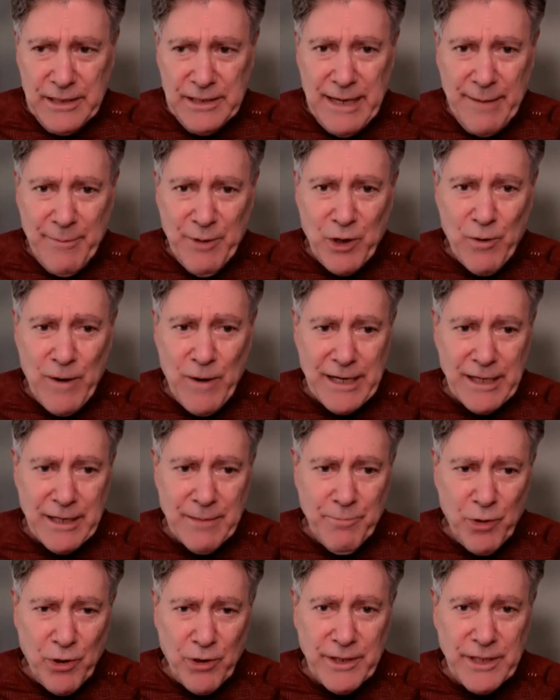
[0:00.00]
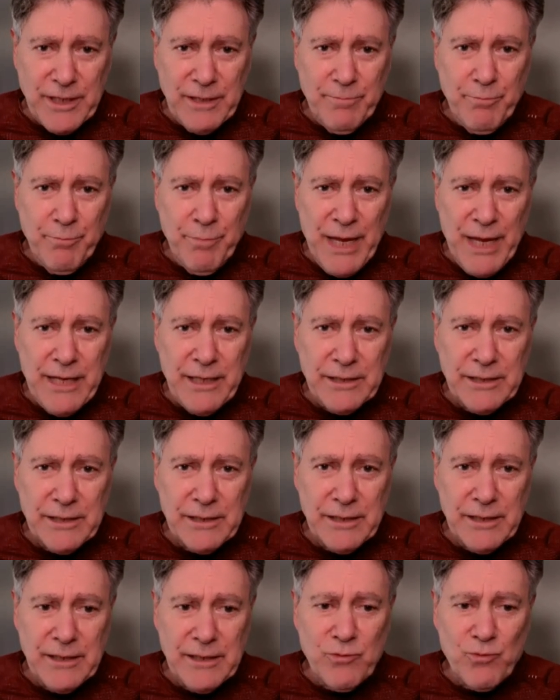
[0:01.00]
the Democratic Party
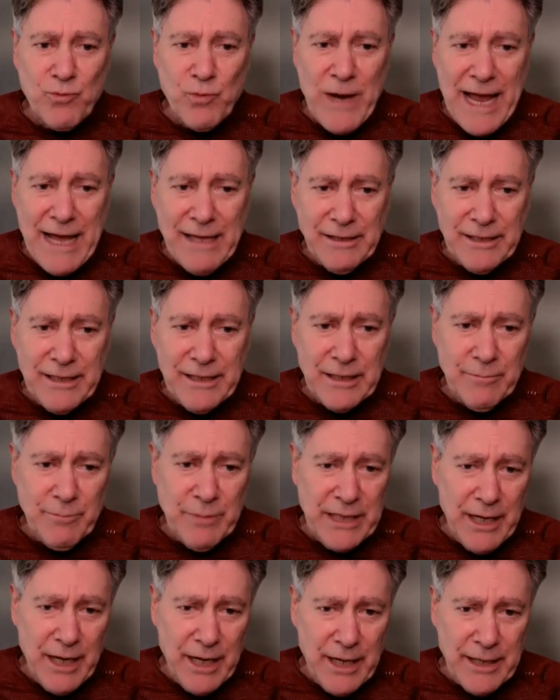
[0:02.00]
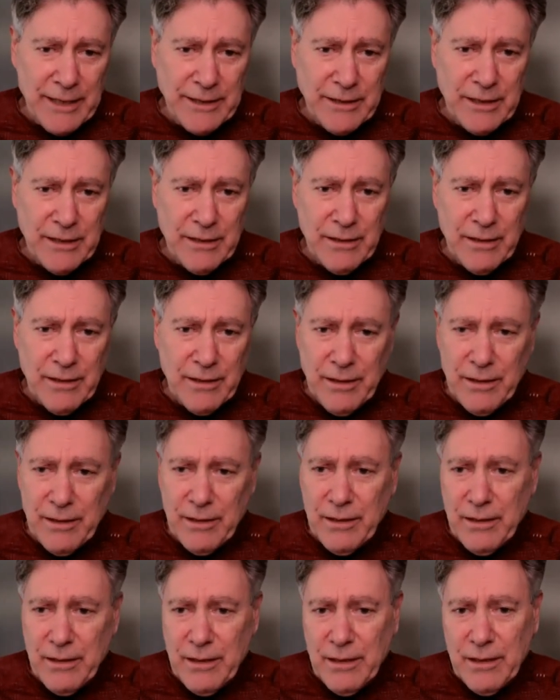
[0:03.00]
base is rallying behind
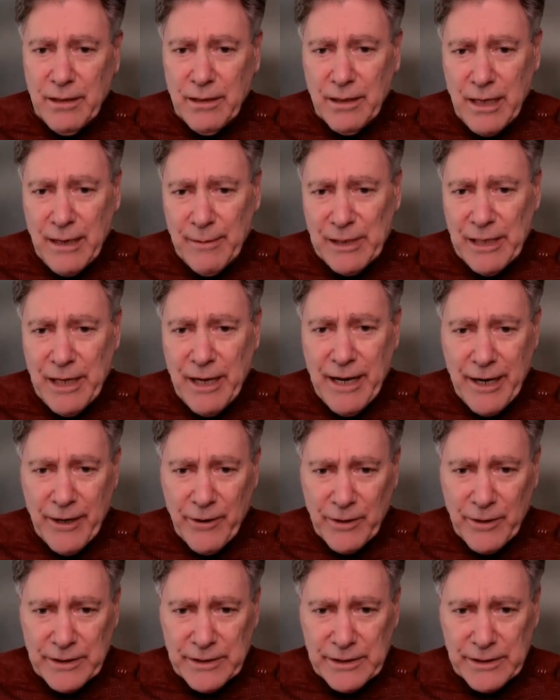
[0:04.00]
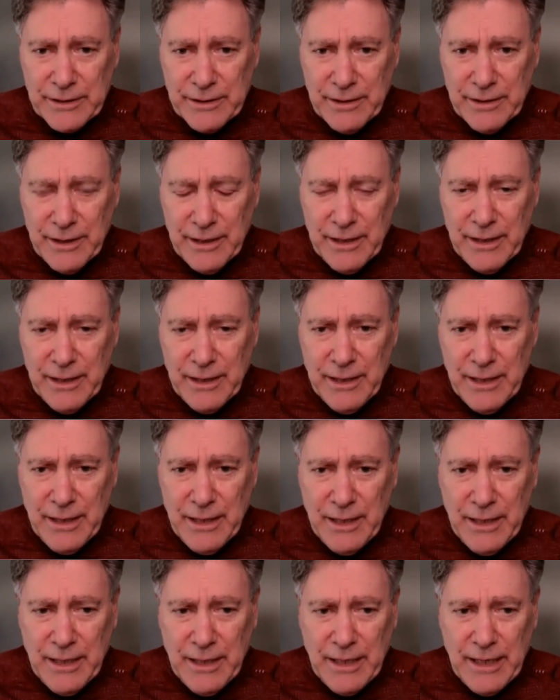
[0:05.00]
Kamala Harris
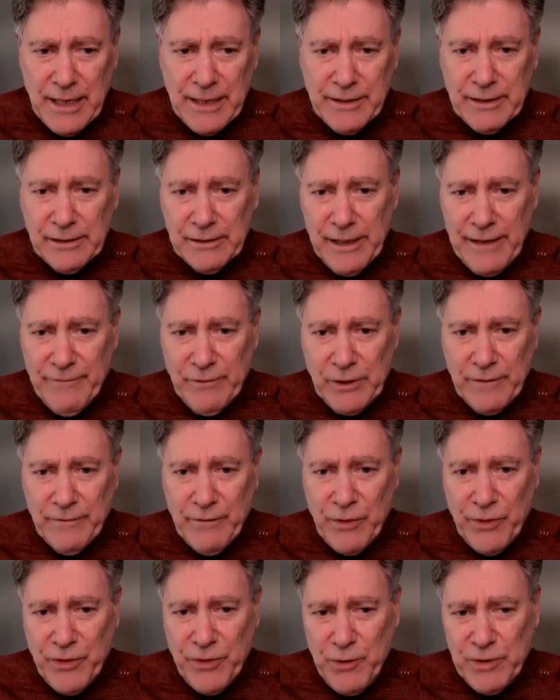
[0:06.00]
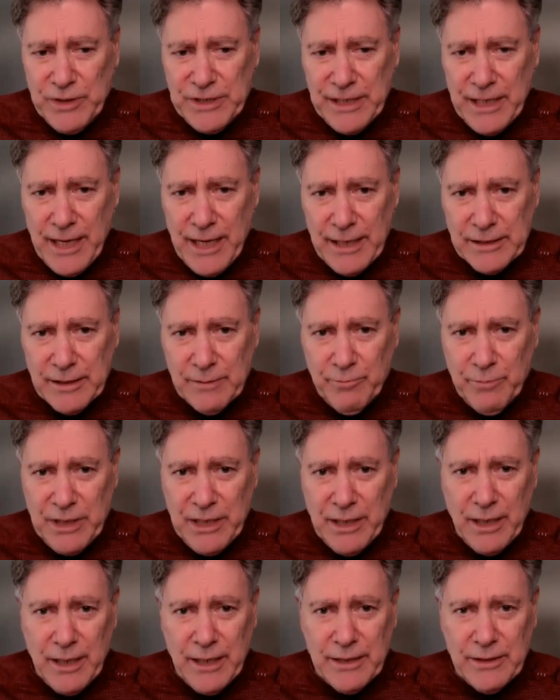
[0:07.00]
and the level of enthusiasm
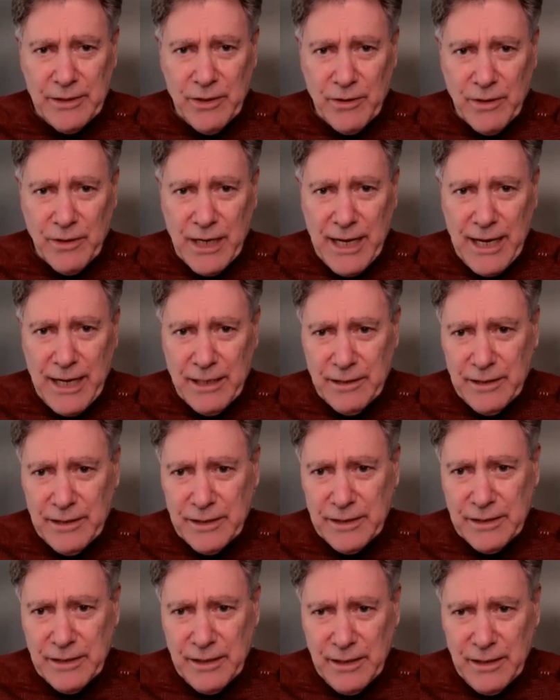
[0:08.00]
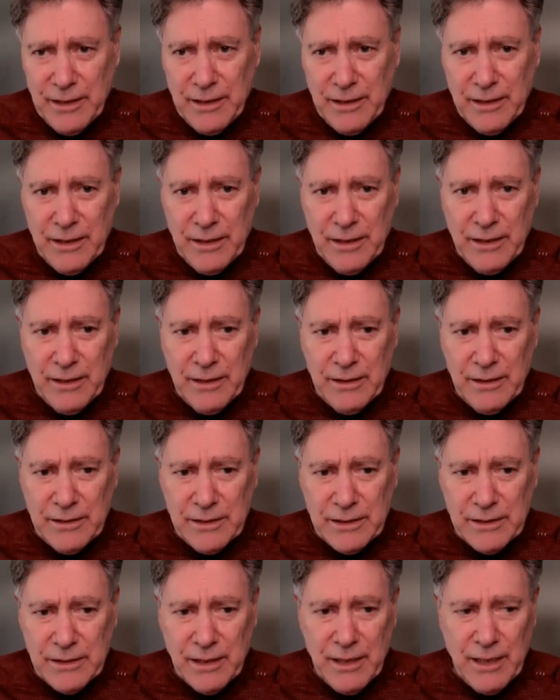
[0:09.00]
behind her candidacy
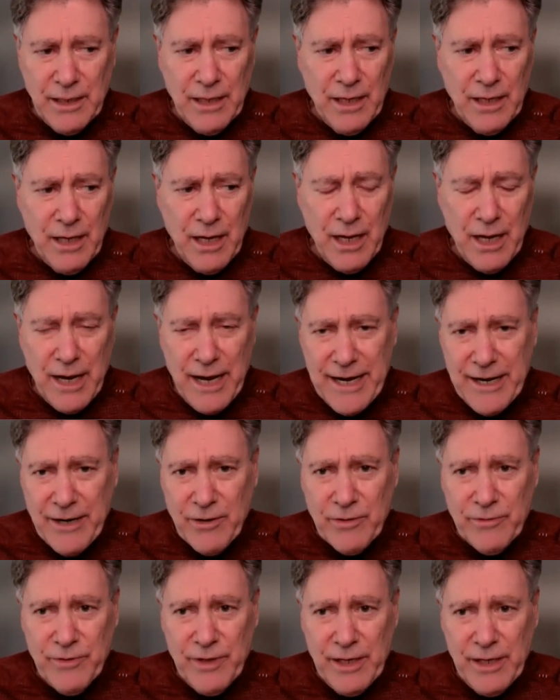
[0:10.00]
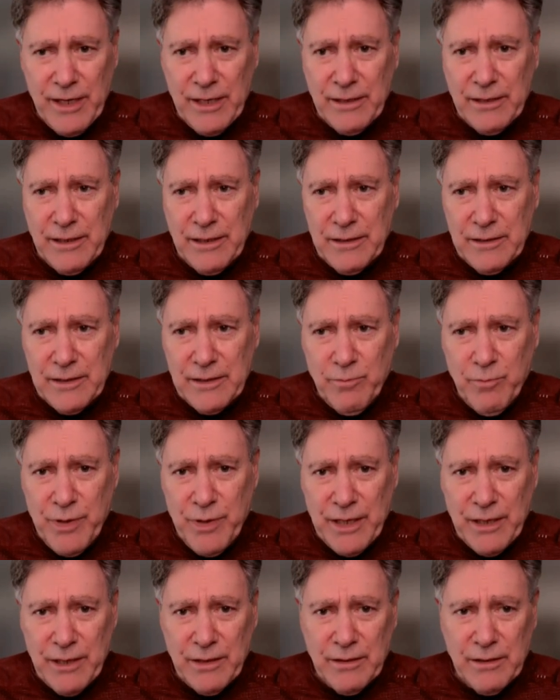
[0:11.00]
is higher than it's
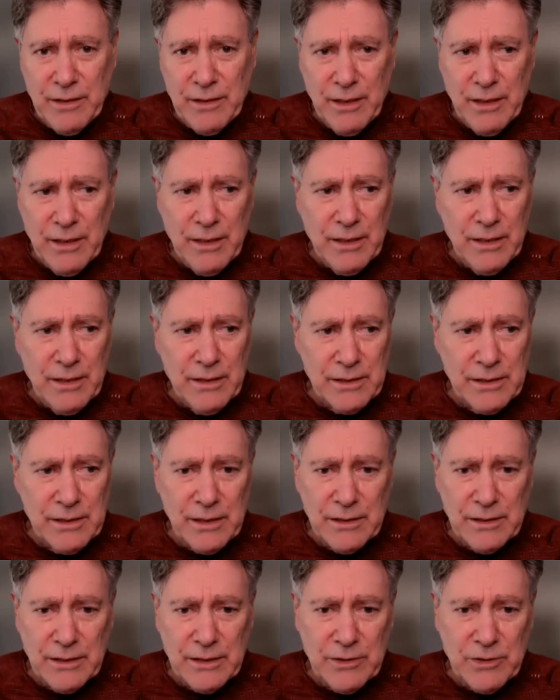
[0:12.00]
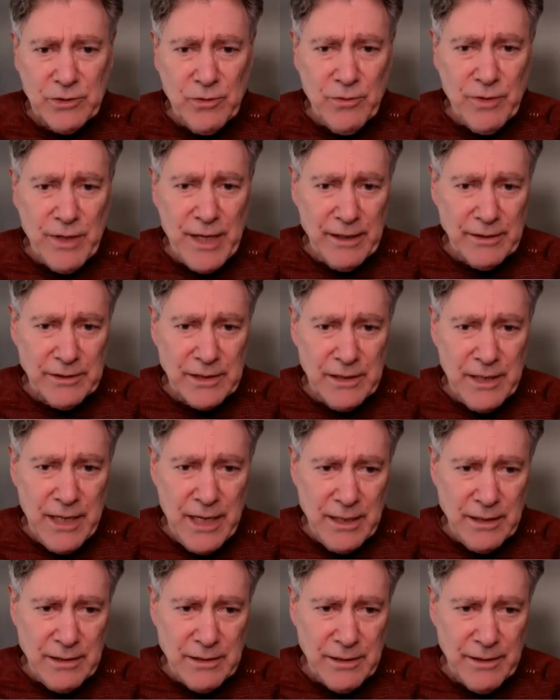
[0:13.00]
been since
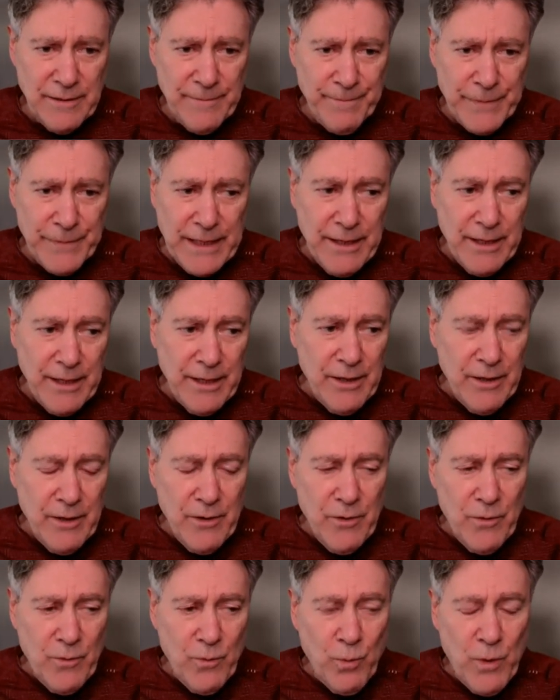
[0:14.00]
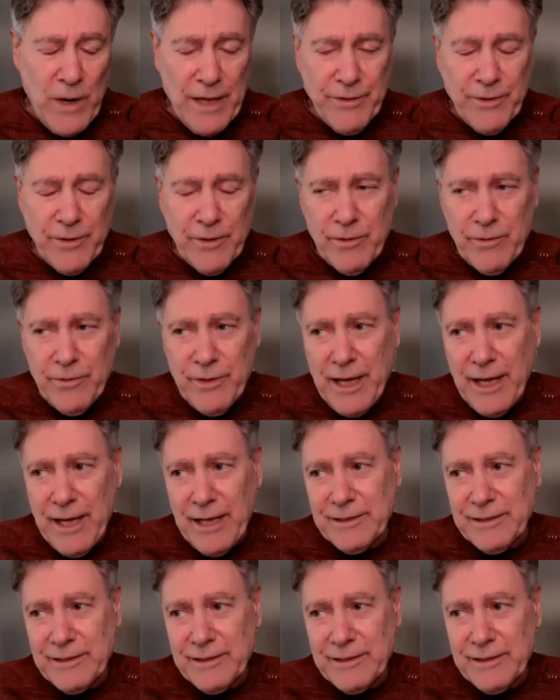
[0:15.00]
2008. Whether